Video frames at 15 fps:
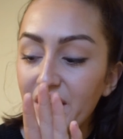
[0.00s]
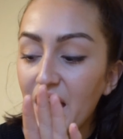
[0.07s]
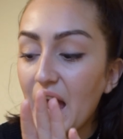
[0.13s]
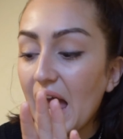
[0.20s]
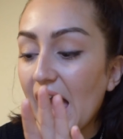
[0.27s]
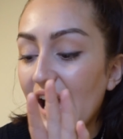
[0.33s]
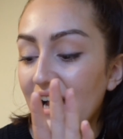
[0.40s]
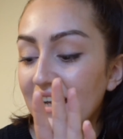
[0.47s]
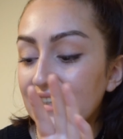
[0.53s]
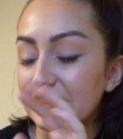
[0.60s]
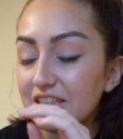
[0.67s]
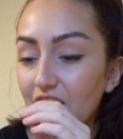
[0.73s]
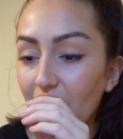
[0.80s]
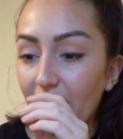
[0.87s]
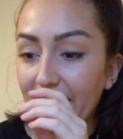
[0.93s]
and
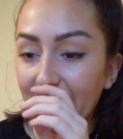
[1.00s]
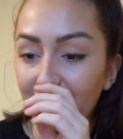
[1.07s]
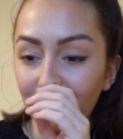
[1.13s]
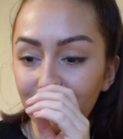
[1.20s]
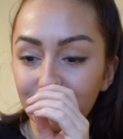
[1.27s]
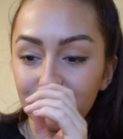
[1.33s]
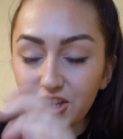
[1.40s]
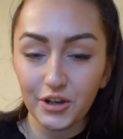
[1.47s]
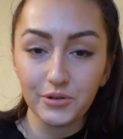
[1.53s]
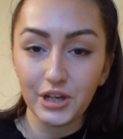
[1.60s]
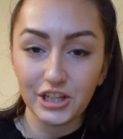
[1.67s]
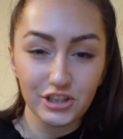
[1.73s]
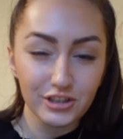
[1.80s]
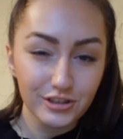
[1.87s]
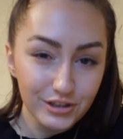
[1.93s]
it
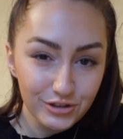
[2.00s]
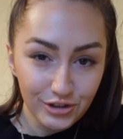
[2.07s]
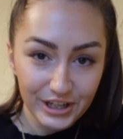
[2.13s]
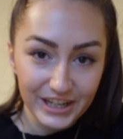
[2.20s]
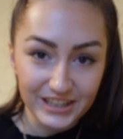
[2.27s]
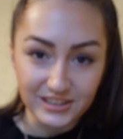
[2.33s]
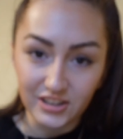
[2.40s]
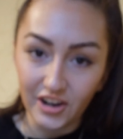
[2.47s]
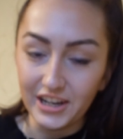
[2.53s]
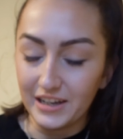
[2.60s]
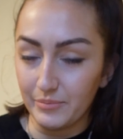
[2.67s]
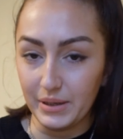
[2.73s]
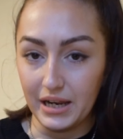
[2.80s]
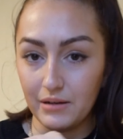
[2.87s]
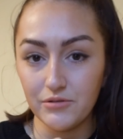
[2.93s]
just looks really exciting
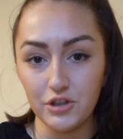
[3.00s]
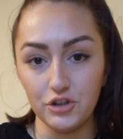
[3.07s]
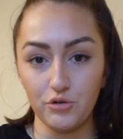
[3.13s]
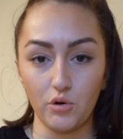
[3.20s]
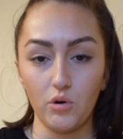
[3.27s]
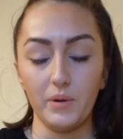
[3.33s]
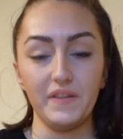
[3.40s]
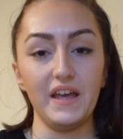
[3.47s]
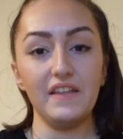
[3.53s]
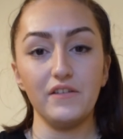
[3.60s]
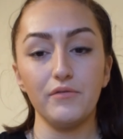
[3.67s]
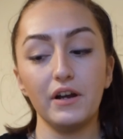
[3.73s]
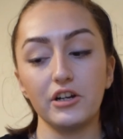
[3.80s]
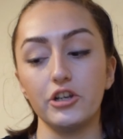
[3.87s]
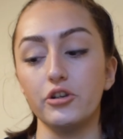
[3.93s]
being able to draw with it. And the
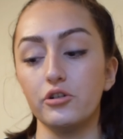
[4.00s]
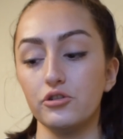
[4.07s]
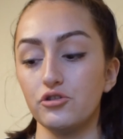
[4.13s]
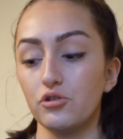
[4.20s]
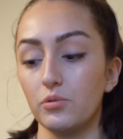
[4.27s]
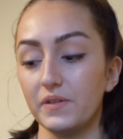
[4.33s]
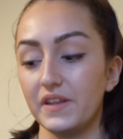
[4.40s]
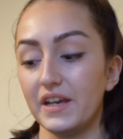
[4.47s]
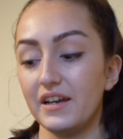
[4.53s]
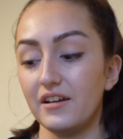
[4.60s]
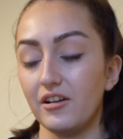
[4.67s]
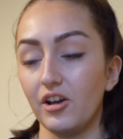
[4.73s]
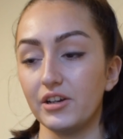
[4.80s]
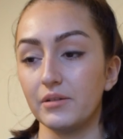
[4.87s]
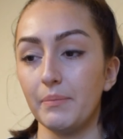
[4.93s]
fact you can draw with it,
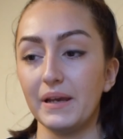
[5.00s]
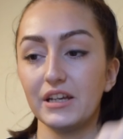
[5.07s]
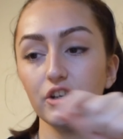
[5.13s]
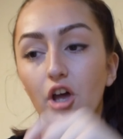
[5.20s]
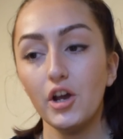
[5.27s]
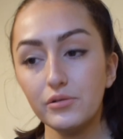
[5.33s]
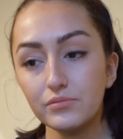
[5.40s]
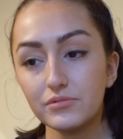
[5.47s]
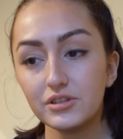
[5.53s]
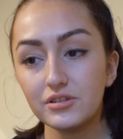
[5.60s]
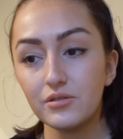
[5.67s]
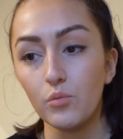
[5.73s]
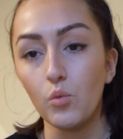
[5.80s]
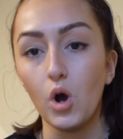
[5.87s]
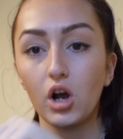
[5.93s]
like make notes,
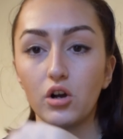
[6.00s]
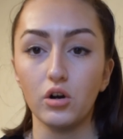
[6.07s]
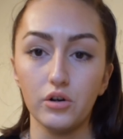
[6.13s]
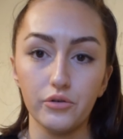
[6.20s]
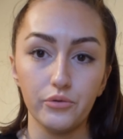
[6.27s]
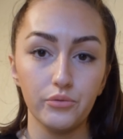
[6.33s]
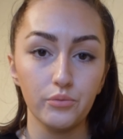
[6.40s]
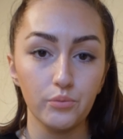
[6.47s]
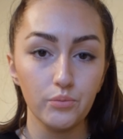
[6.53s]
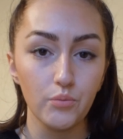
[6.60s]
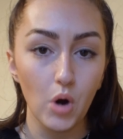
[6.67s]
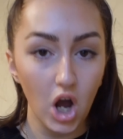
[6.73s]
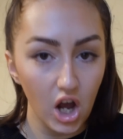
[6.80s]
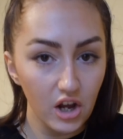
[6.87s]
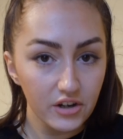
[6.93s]
work on
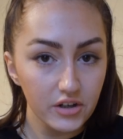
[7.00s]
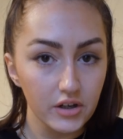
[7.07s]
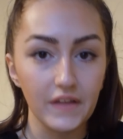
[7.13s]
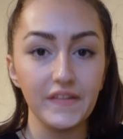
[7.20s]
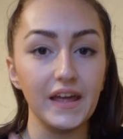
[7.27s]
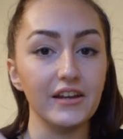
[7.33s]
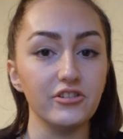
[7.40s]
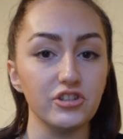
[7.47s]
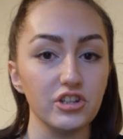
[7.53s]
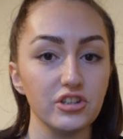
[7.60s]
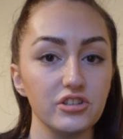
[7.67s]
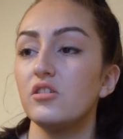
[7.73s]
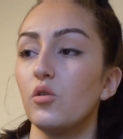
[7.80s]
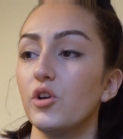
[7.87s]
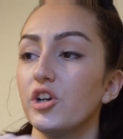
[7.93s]
work, and then
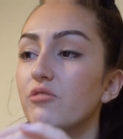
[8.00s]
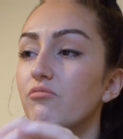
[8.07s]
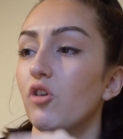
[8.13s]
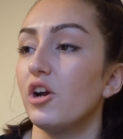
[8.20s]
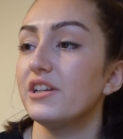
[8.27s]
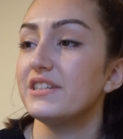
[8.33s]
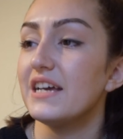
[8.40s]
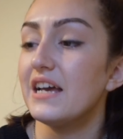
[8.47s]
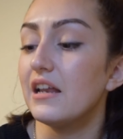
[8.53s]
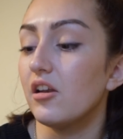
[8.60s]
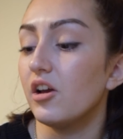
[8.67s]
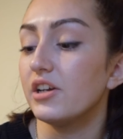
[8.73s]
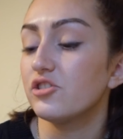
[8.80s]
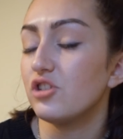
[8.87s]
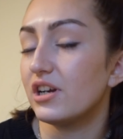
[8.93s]
or you can write it and
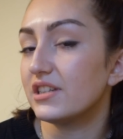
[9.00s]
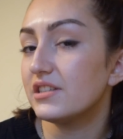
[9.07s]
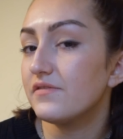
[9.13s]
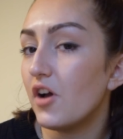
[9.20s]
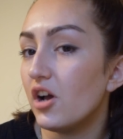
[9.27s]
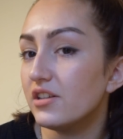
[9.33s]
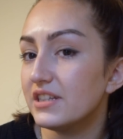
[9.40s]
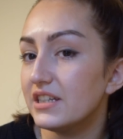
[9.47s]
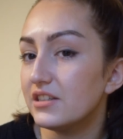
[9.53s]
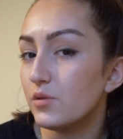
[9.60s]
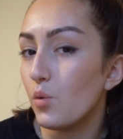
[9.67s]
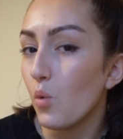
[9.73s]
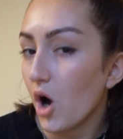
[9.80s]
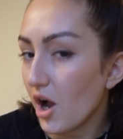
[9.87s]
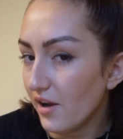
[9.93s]
like transfers it into
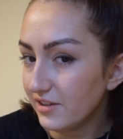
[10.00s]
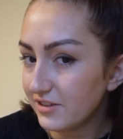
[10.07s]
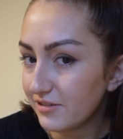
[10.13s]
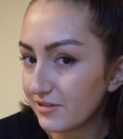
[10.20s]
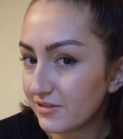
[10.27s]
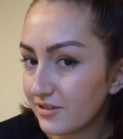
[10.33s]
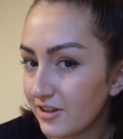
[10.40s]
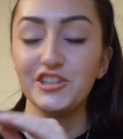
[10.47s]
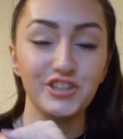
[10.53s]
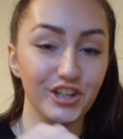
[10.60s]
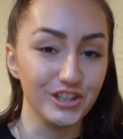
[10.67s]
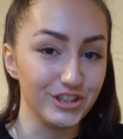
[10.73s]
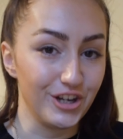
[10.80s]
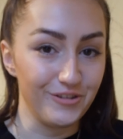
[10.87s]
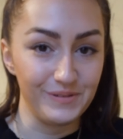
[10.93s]
words. Just
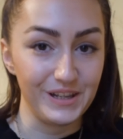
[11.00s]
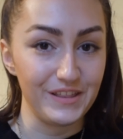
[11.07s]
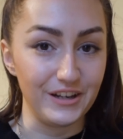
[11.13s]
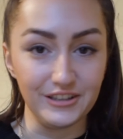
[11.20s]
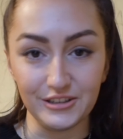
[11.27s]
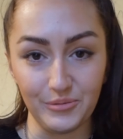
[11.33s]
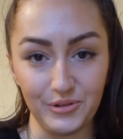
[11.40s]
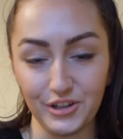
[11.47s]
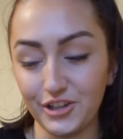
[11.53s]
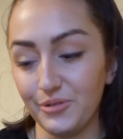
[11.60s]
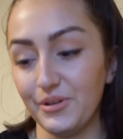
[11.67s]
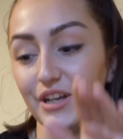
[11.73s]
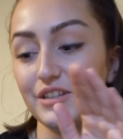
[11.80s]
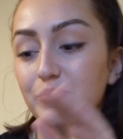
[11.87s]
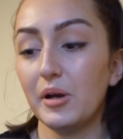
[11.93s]
so many things I want to do with
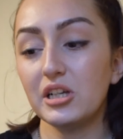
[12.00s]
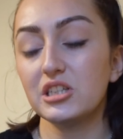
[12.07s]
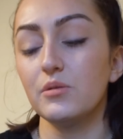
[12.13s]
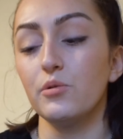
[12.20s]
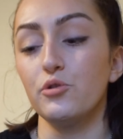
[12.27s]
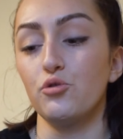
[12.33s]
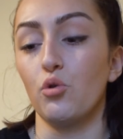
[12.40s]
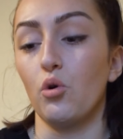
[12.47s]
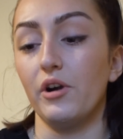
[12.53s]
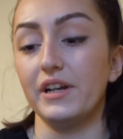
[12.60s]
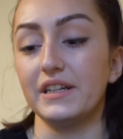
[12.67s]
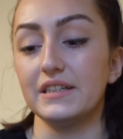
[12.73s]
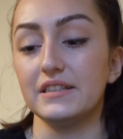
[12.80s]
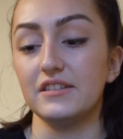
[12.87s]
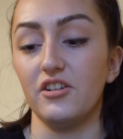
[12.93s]
it, especially with drawing and
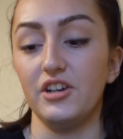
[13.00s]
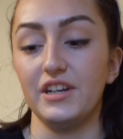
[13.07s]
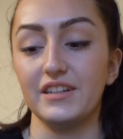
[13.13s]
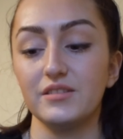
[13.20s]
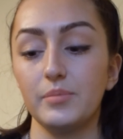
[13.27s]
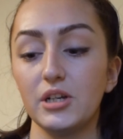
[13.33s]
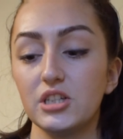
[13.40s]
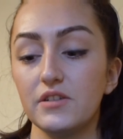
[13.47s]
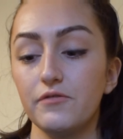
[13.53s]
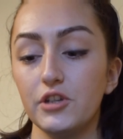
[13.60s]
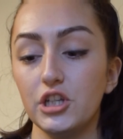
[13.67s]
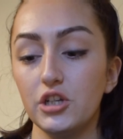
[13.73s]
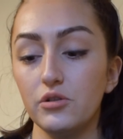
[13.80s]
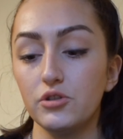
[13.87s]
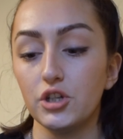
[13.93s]
designing, especially for
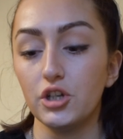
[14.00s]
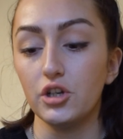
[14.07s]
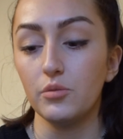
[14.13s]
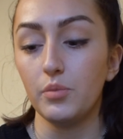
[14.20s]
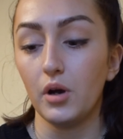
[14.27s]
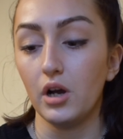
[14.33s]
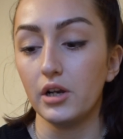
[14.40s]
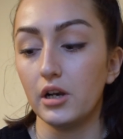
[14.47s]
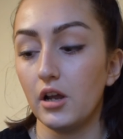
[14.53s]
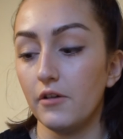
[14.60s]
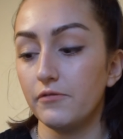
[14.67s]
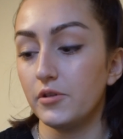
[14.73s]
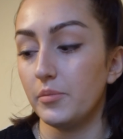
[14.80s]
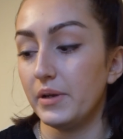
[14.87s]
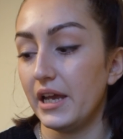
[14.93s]
YouTube. I'd love
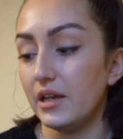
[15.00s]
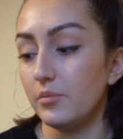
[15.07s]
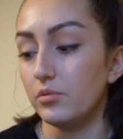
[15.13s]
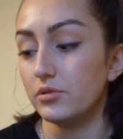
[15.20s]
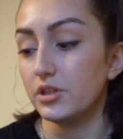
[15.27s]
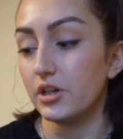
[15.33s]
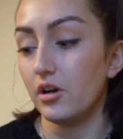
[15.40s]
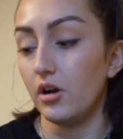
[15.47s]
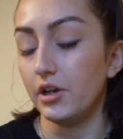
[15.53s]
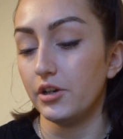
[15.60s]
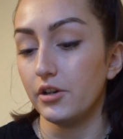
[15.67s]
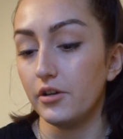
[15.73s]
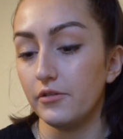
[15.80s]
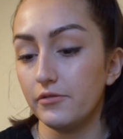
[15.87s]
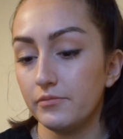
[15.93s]
to be able to kind of